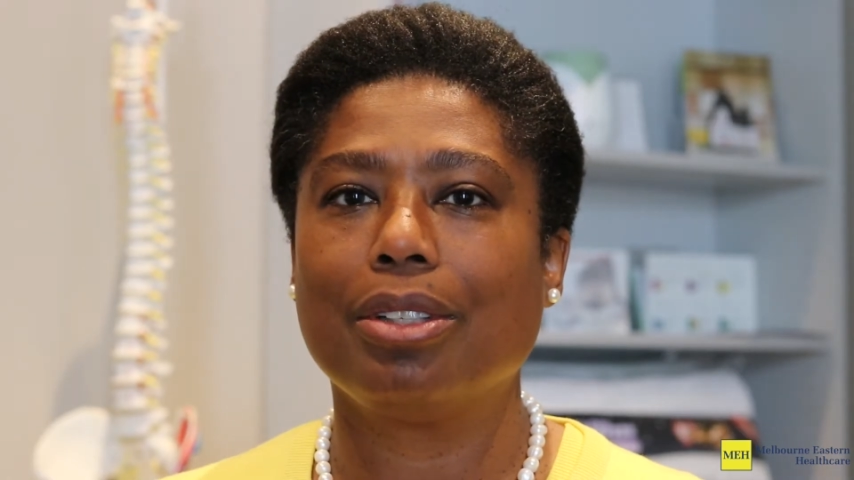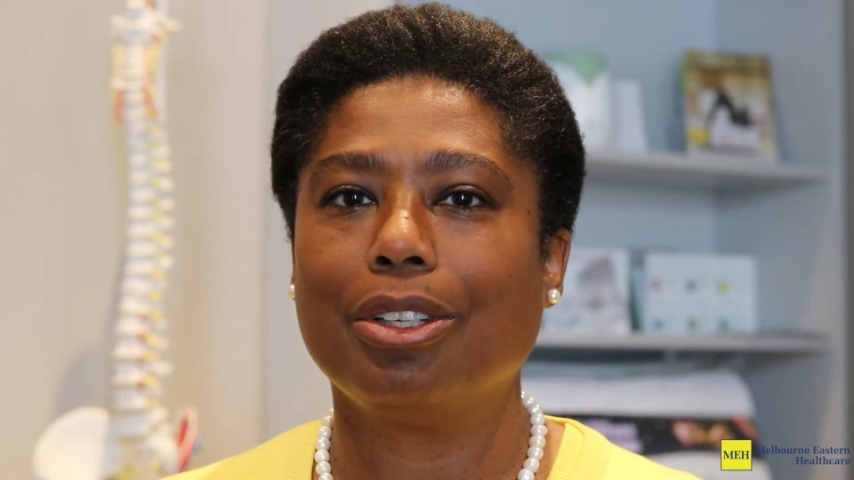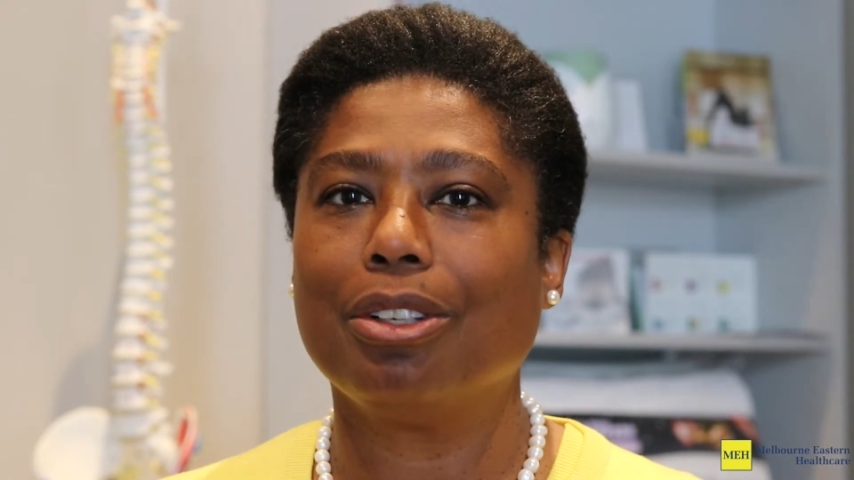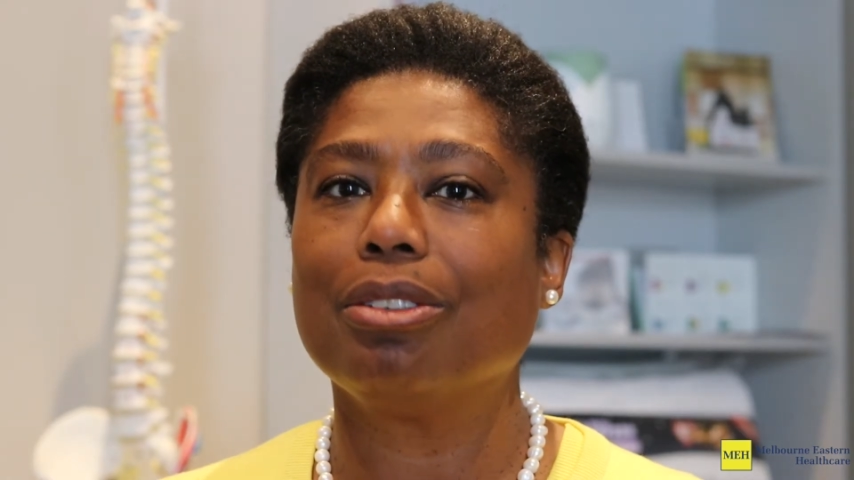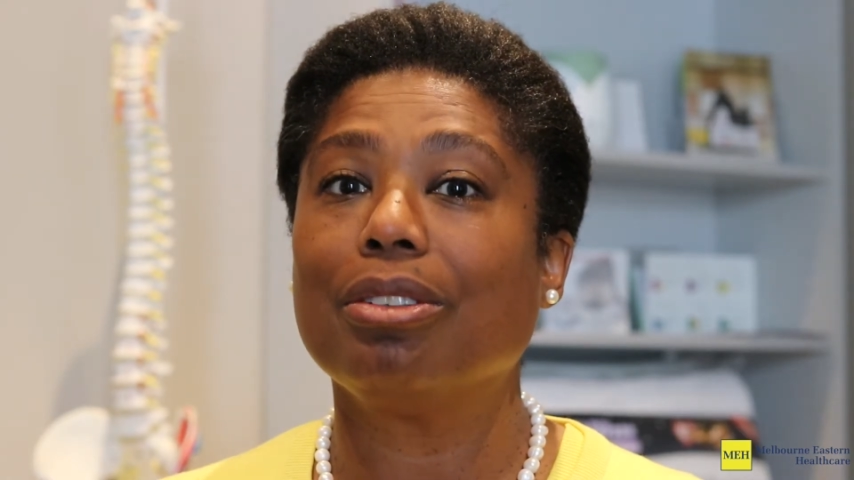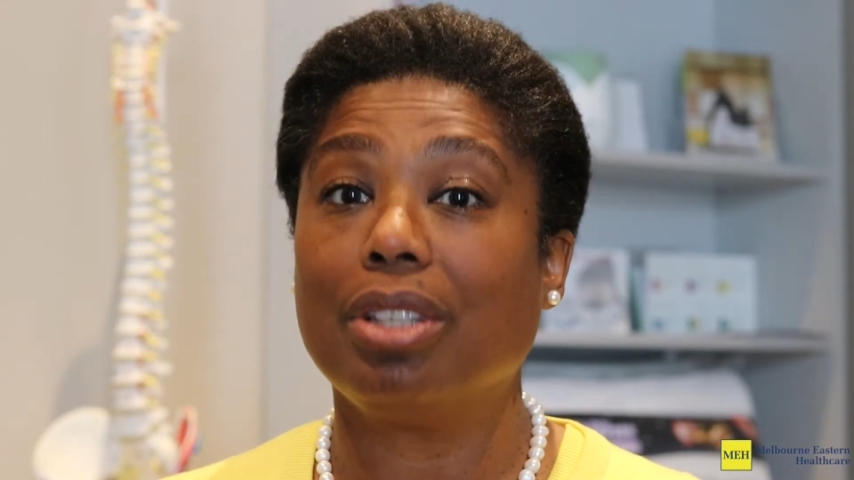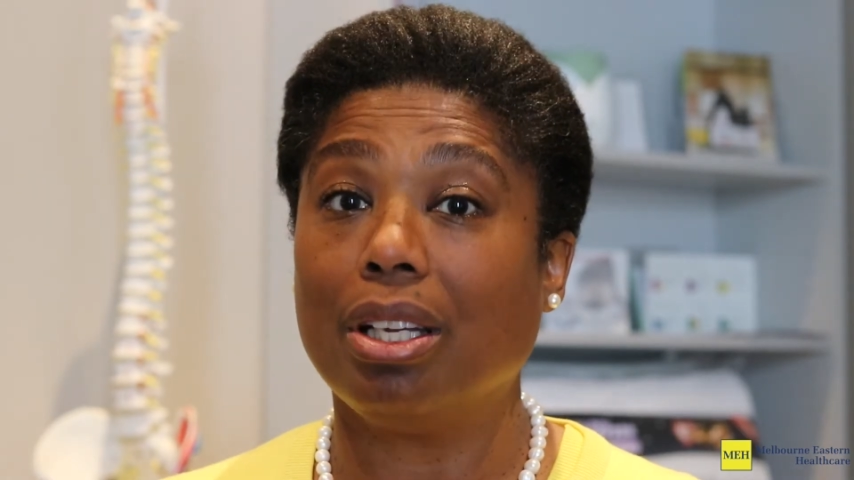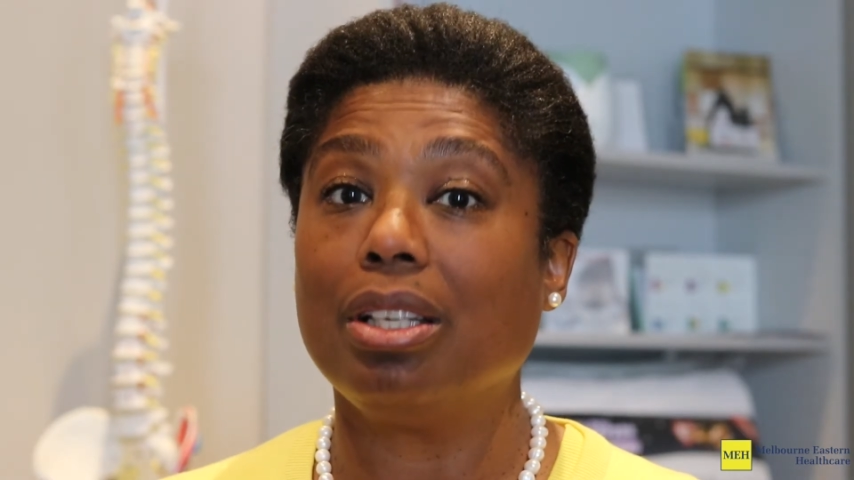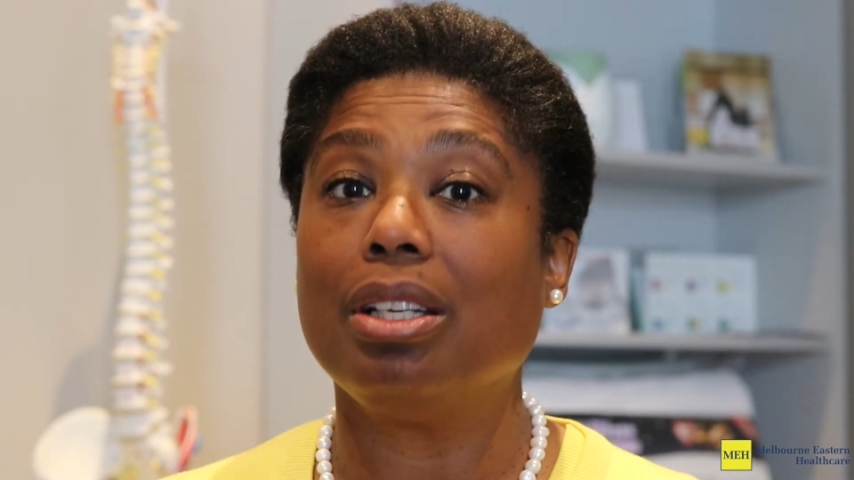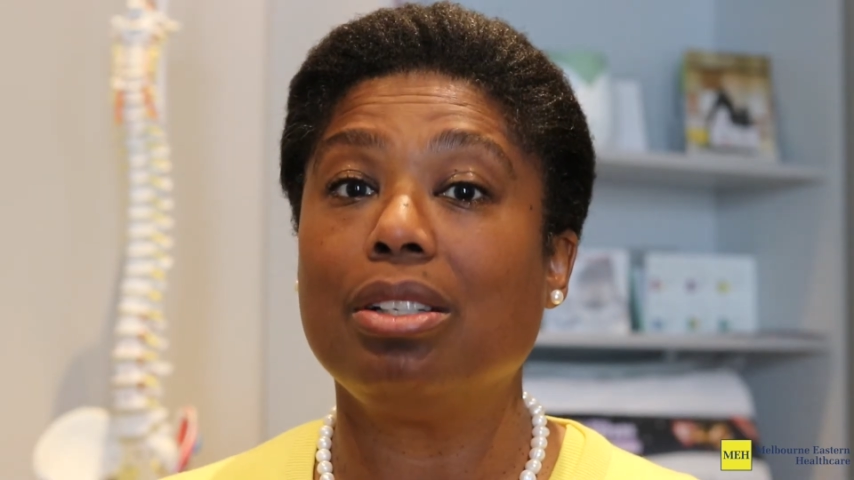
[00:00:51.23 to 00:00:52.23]
you know,
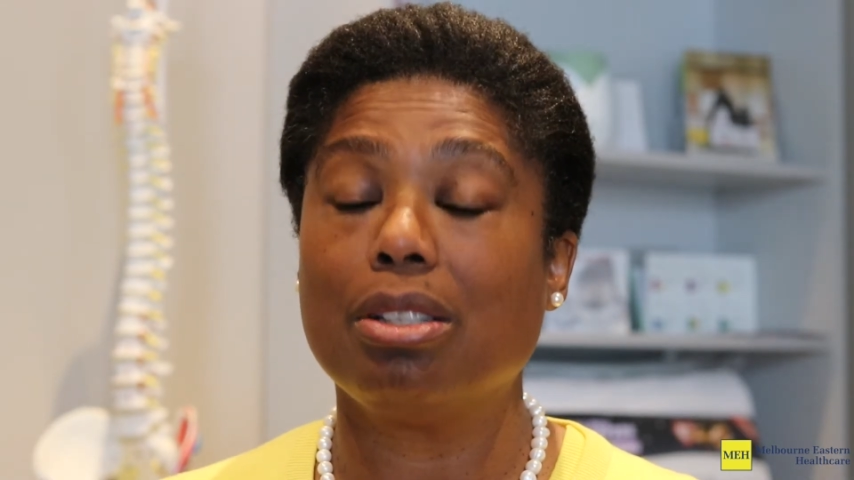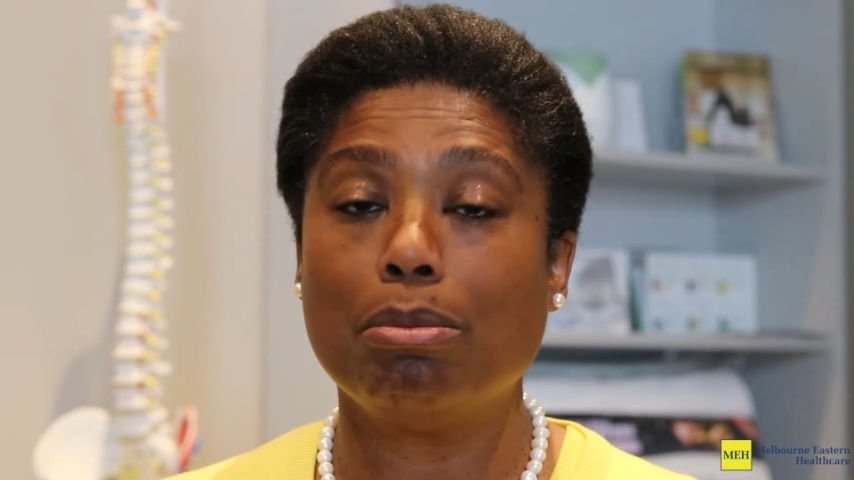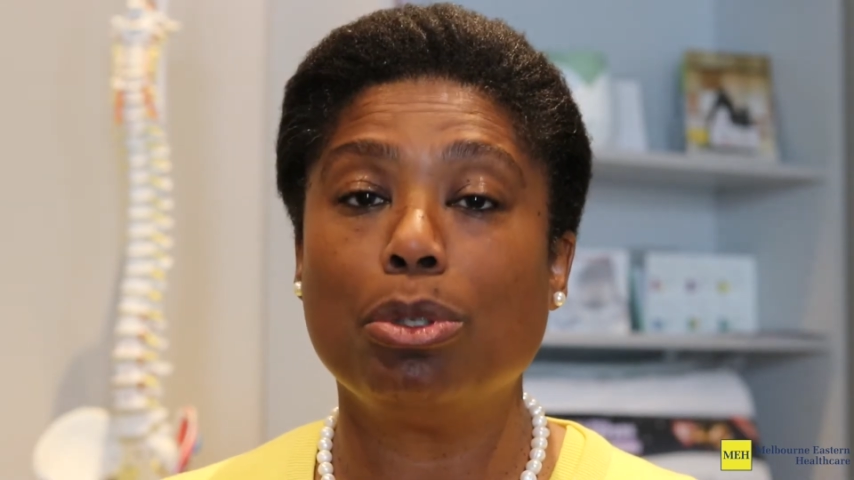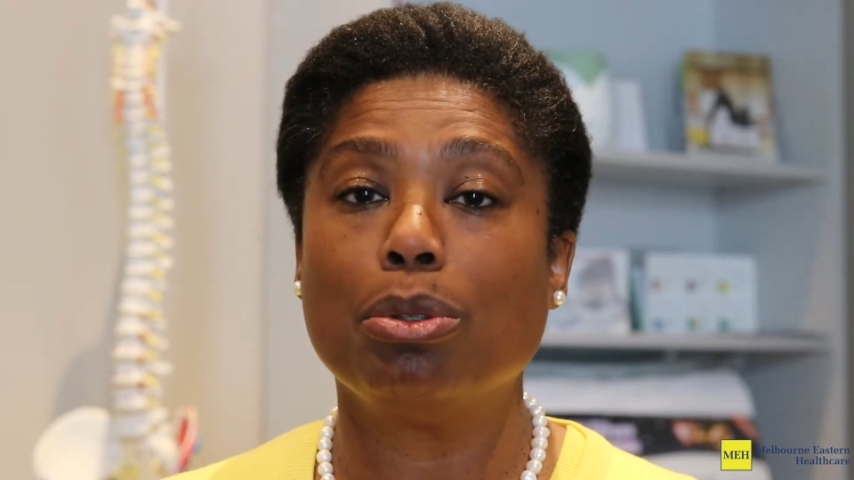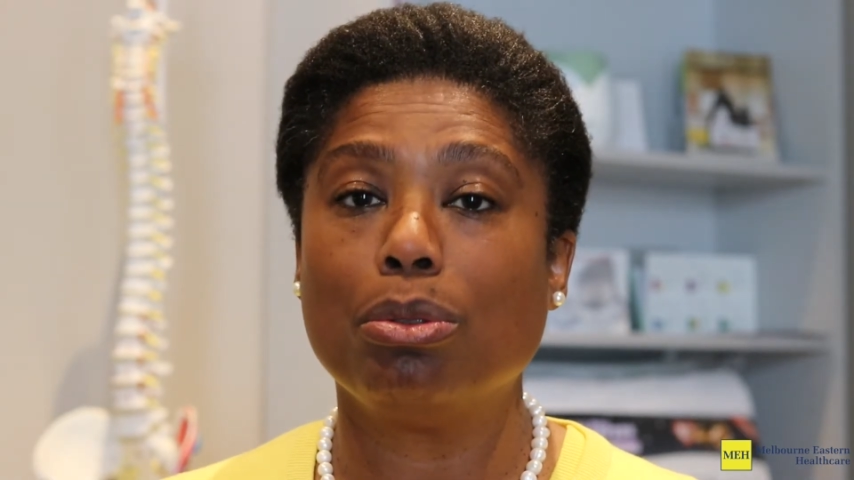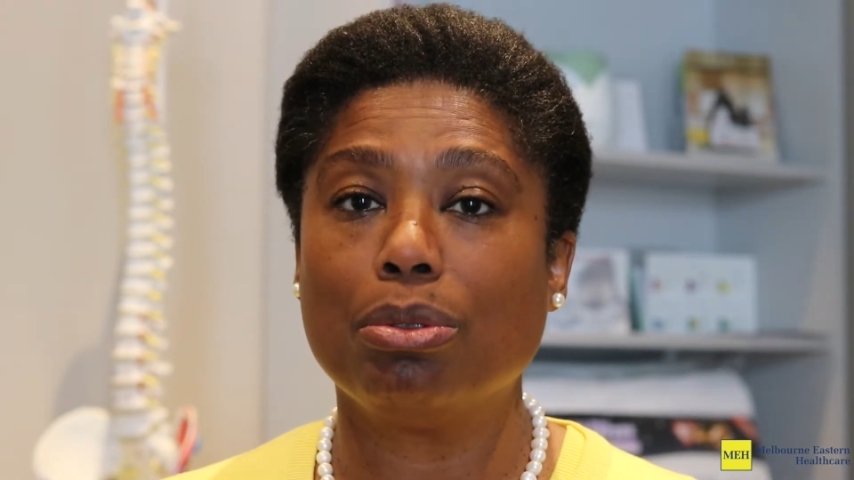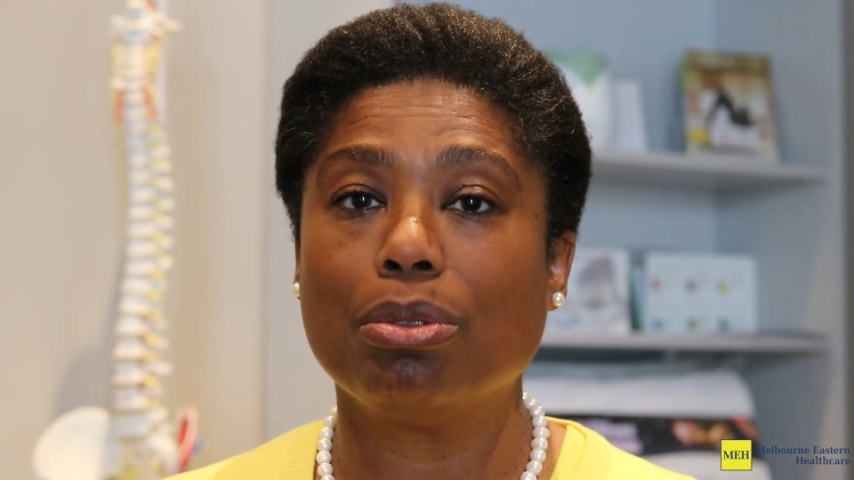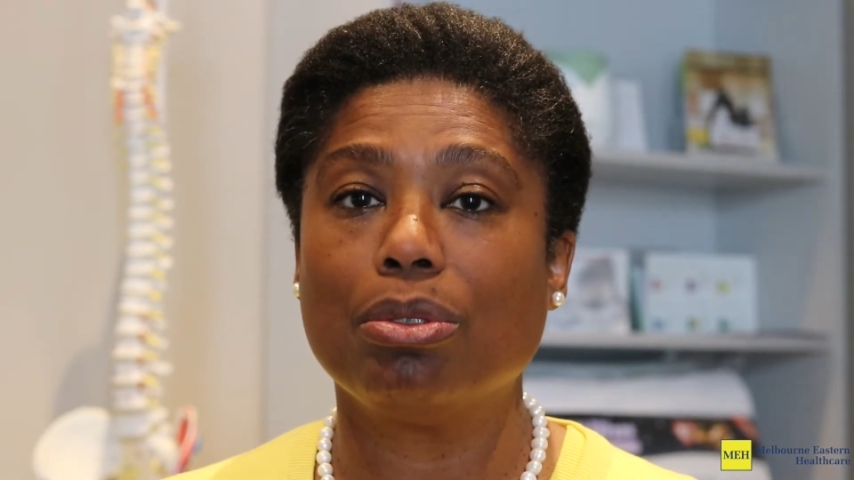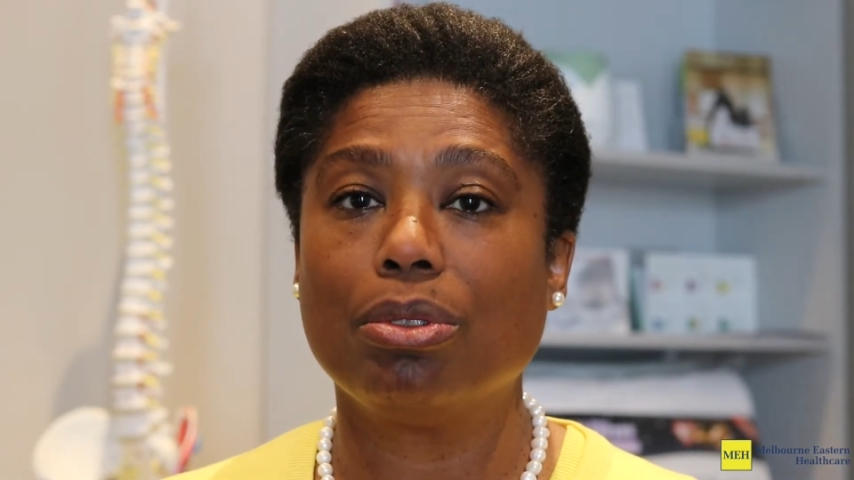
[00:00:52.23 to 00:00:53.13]
you need to move.